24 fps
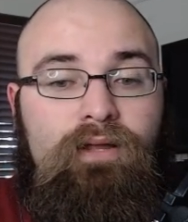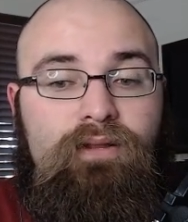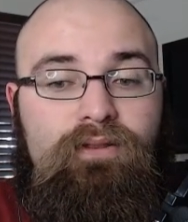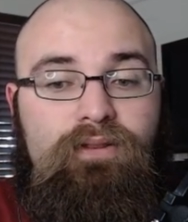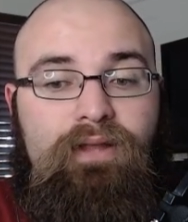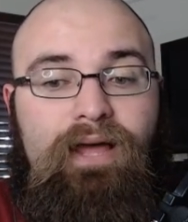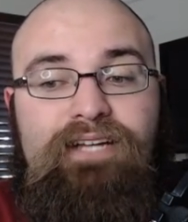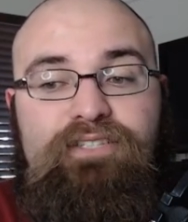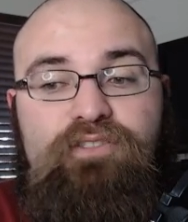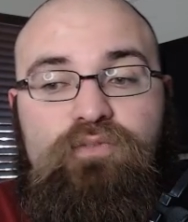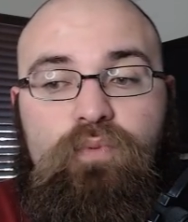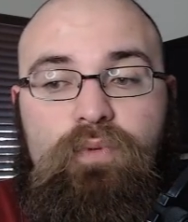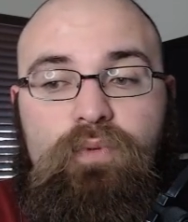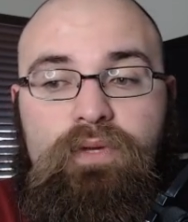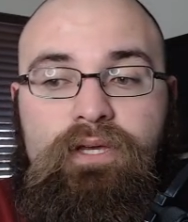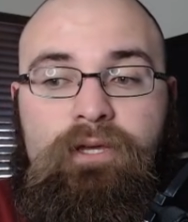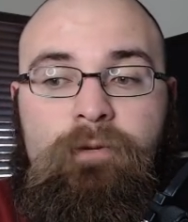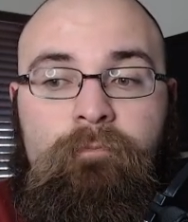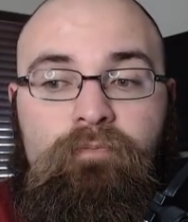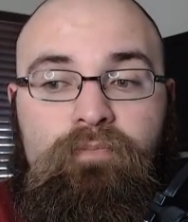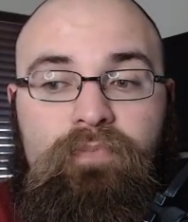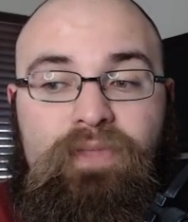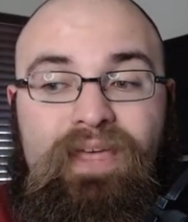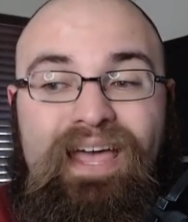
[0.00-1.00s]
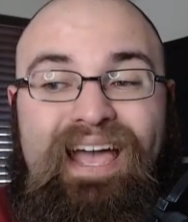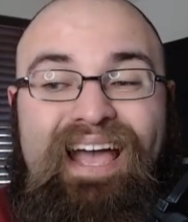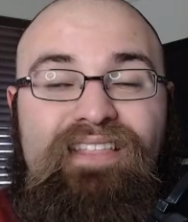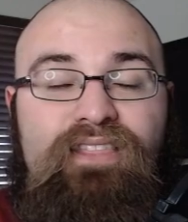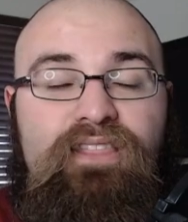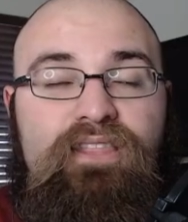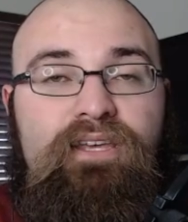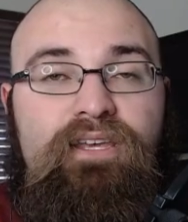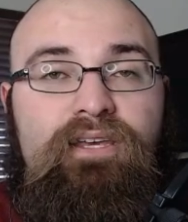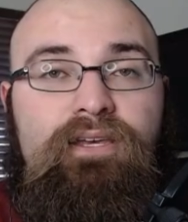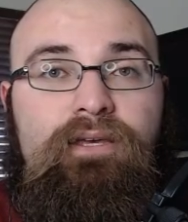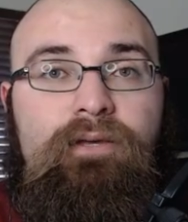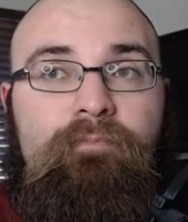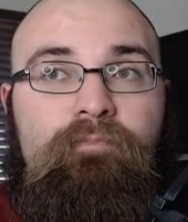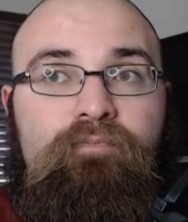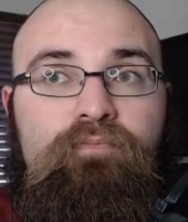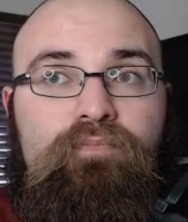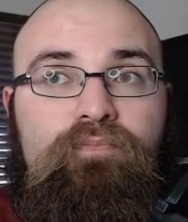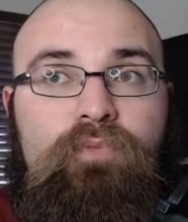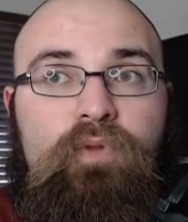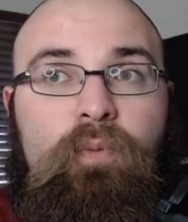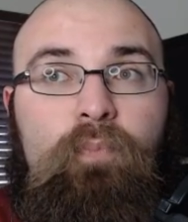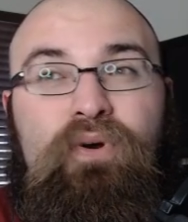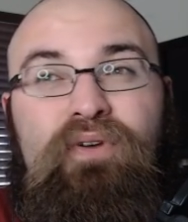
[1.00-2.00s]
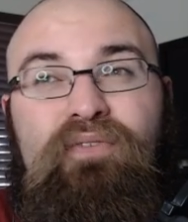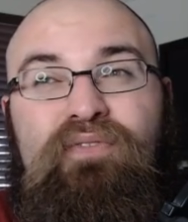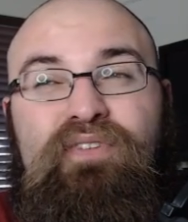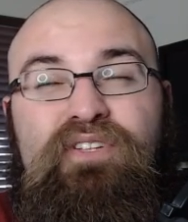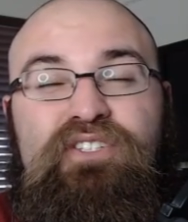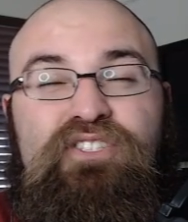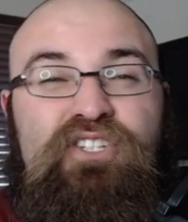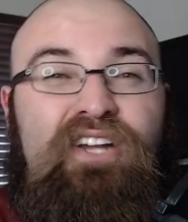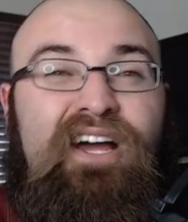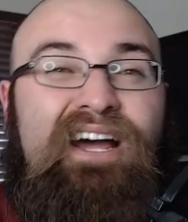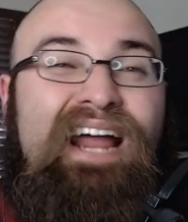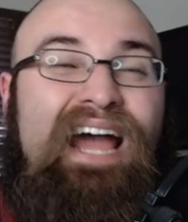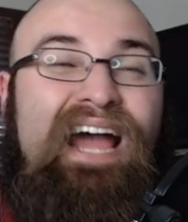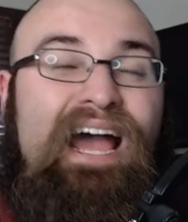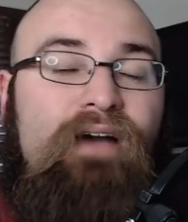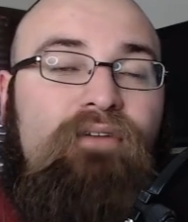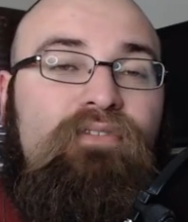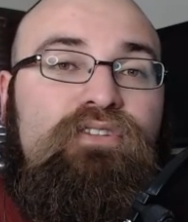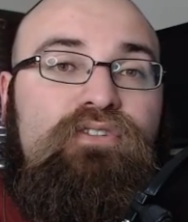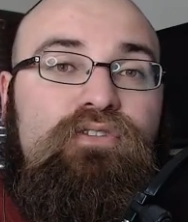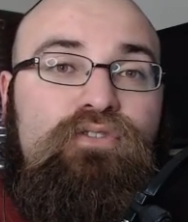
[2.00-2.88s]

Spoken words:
Last week, they had the privilege of not having